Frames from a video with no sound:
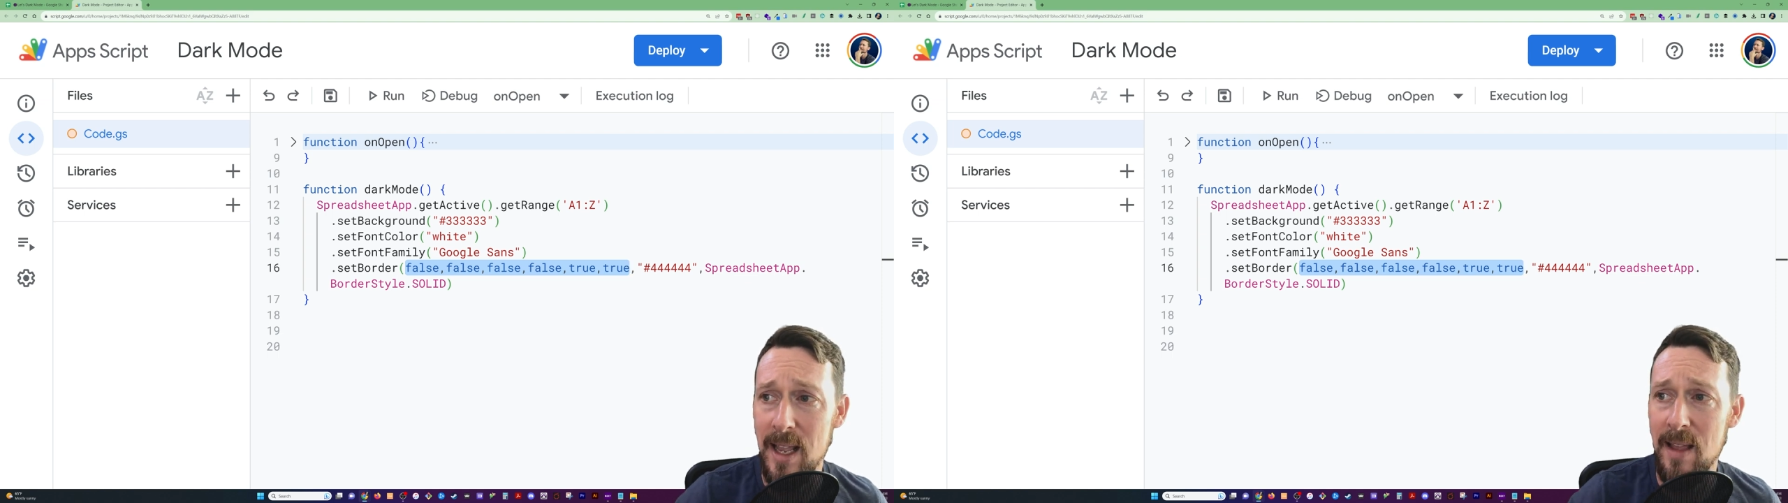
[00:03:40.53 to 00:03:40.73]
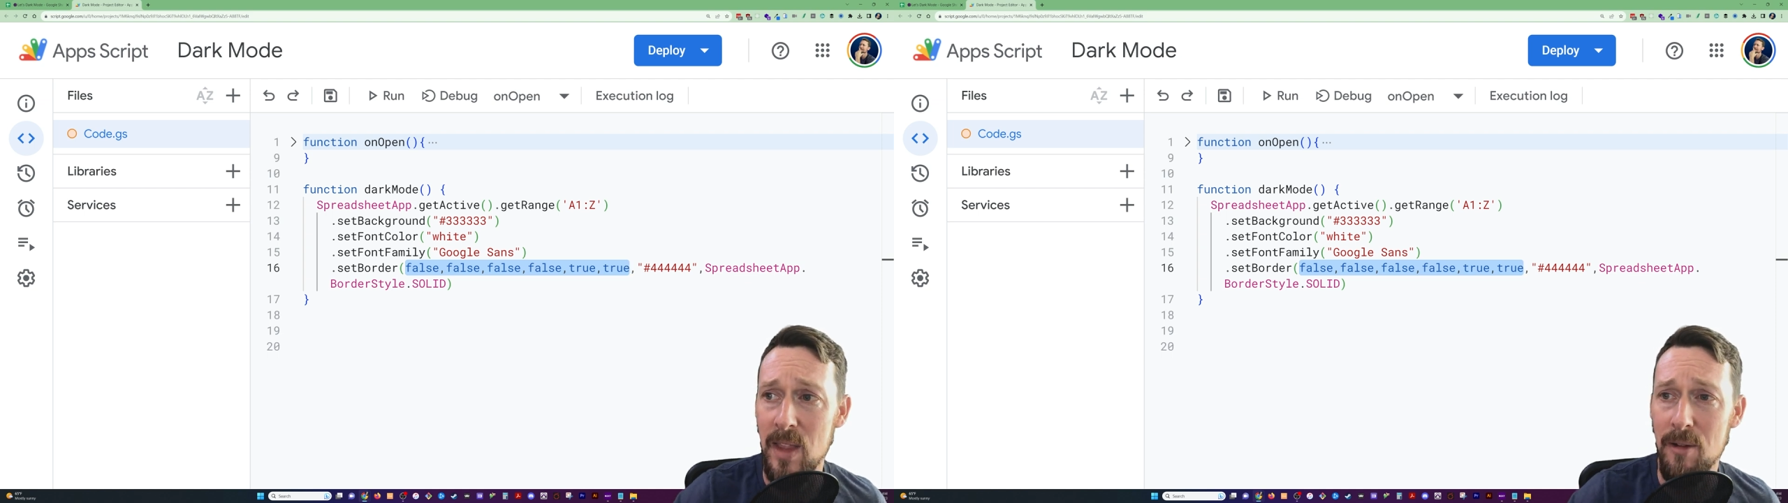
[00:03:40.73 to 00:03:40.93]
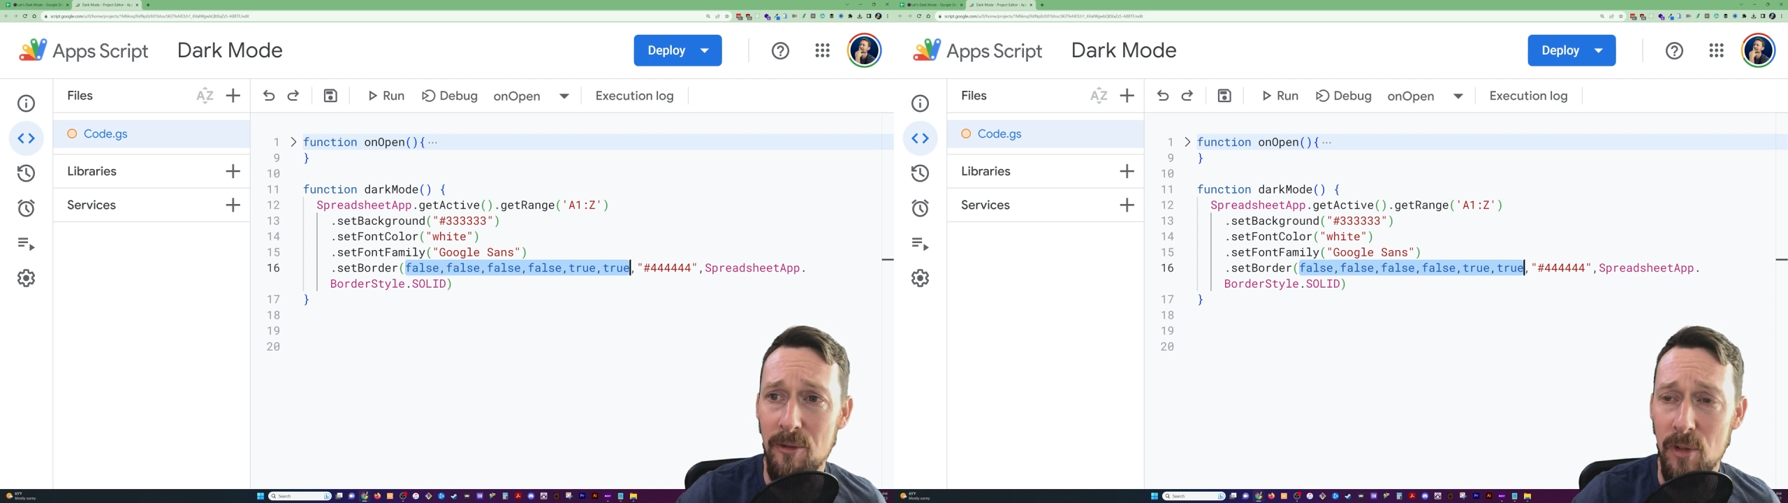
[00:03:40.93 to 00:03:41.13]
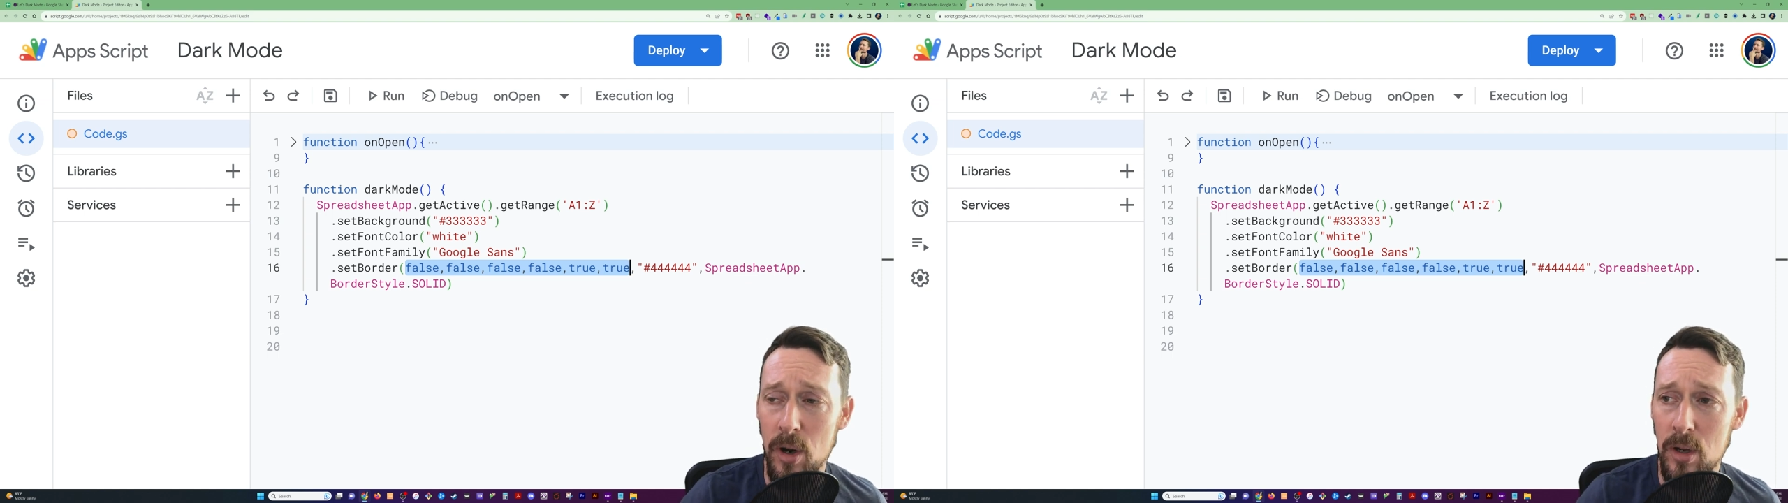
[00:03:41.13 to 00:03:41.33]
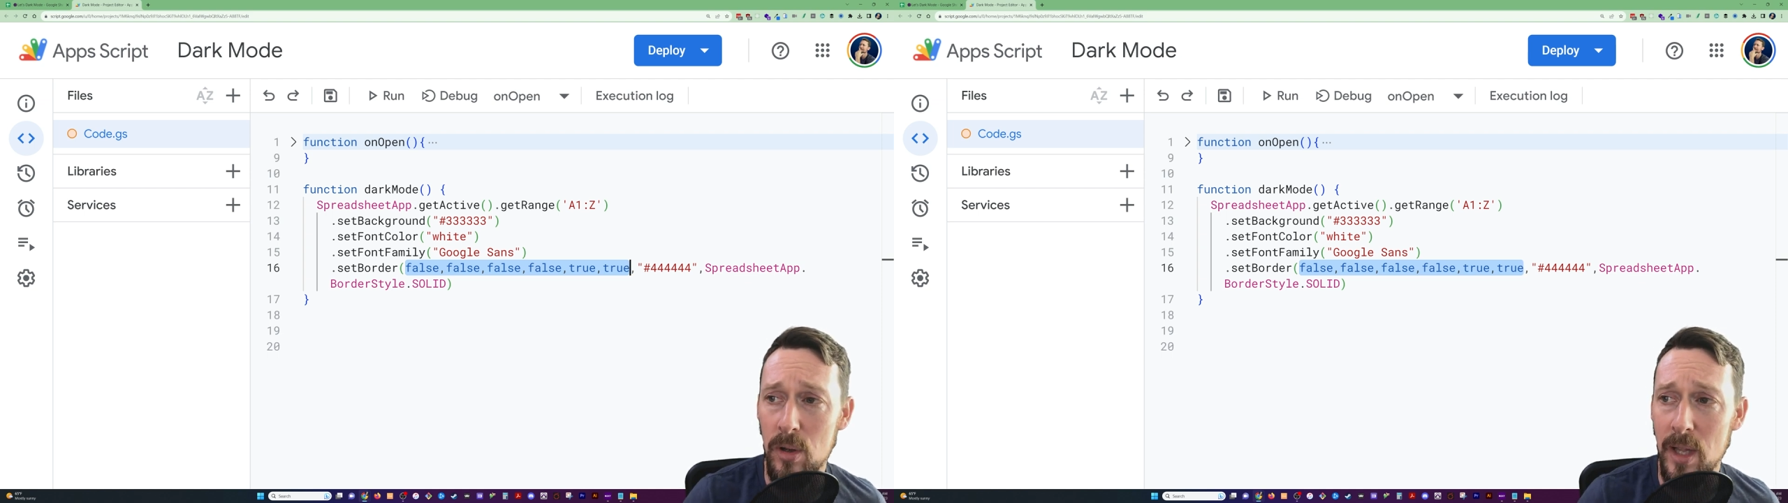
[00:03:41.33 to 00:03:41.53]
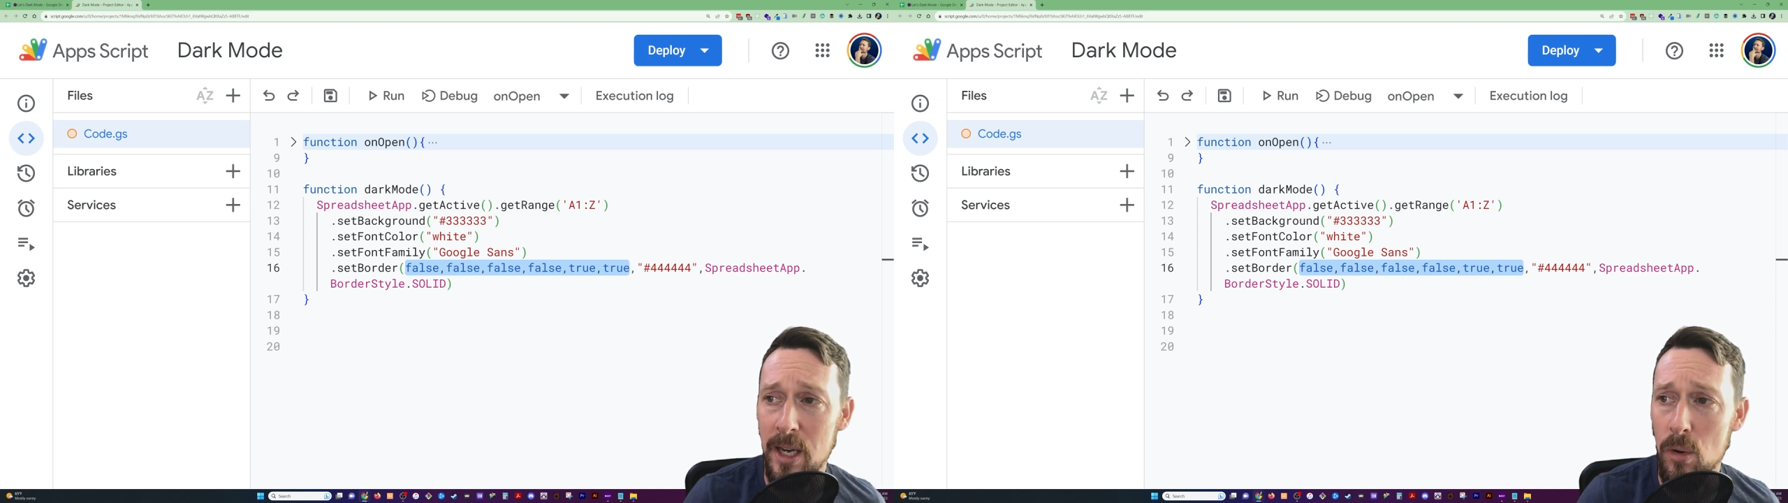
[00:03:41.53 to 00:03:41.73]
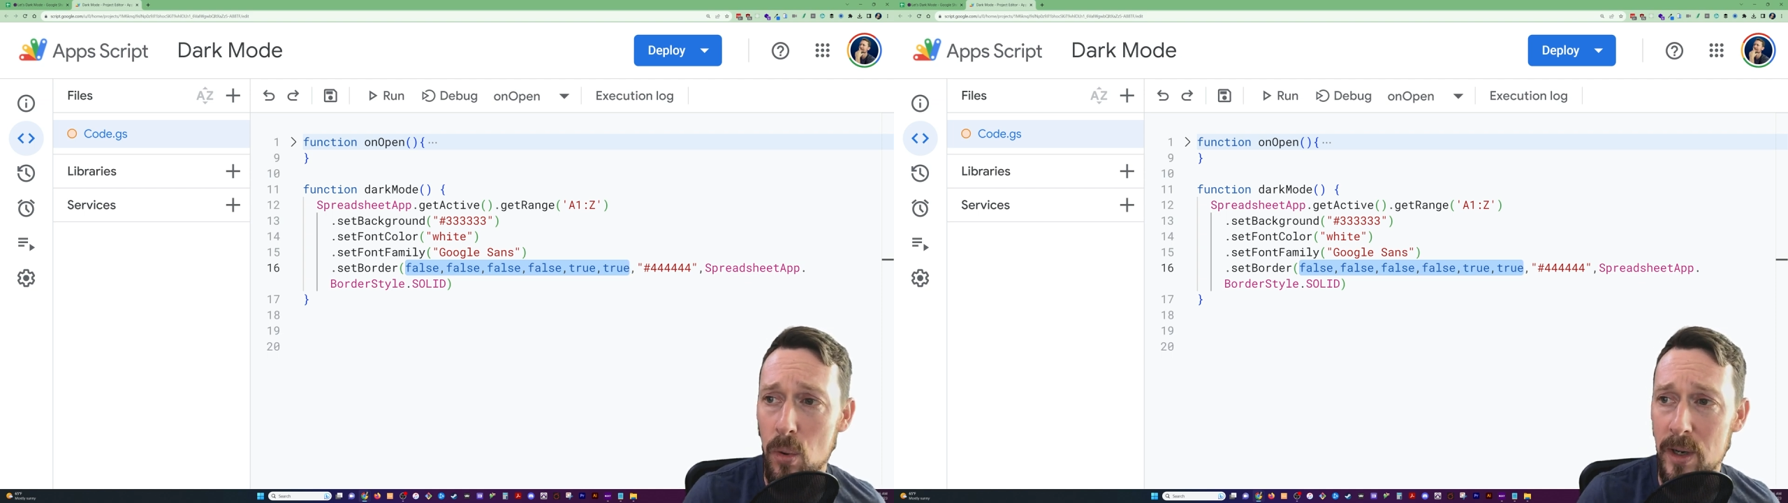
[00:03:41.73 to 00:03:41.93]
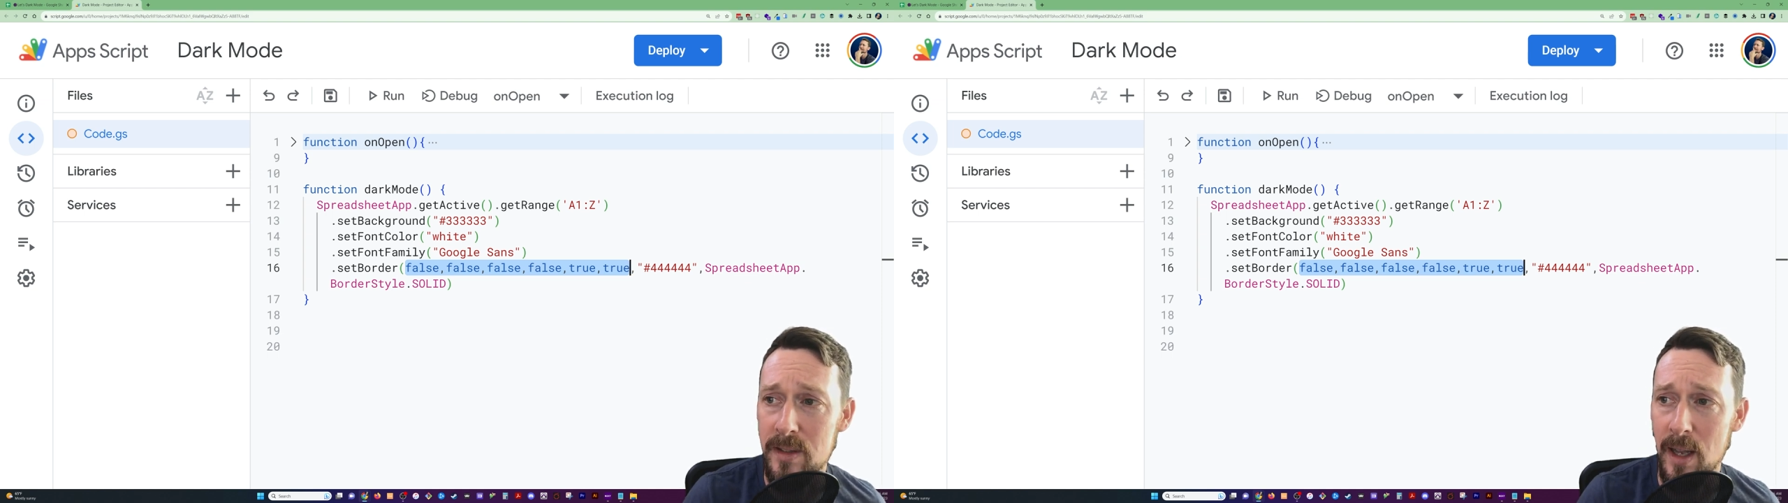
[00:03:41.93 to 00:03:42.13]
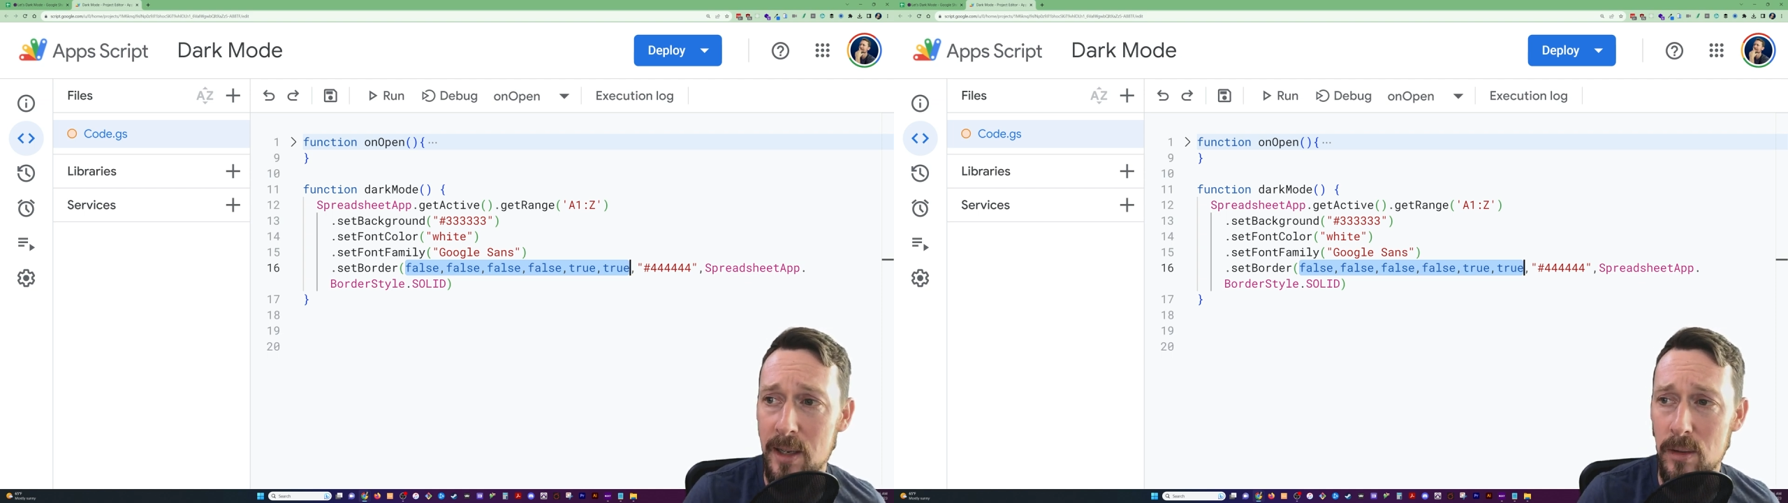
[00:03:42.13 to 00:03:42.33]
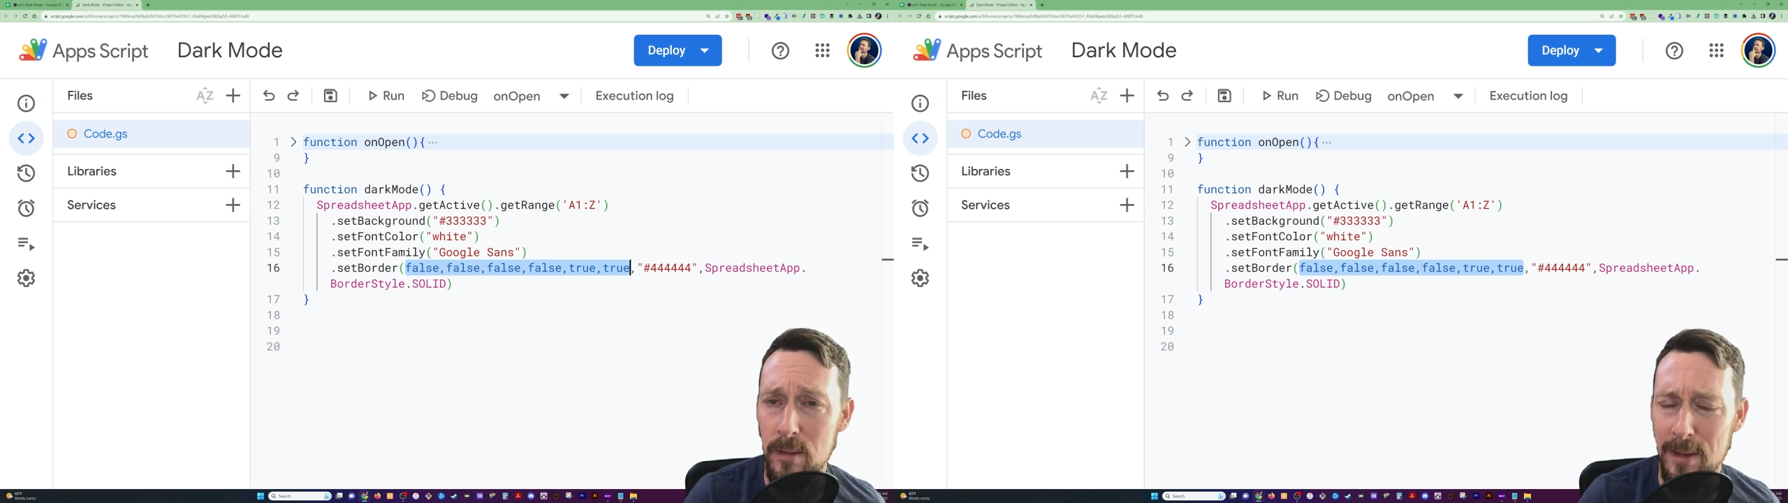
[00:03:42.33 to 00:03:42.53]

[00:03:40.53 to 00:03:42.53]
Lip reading: and then vertical and horizontal.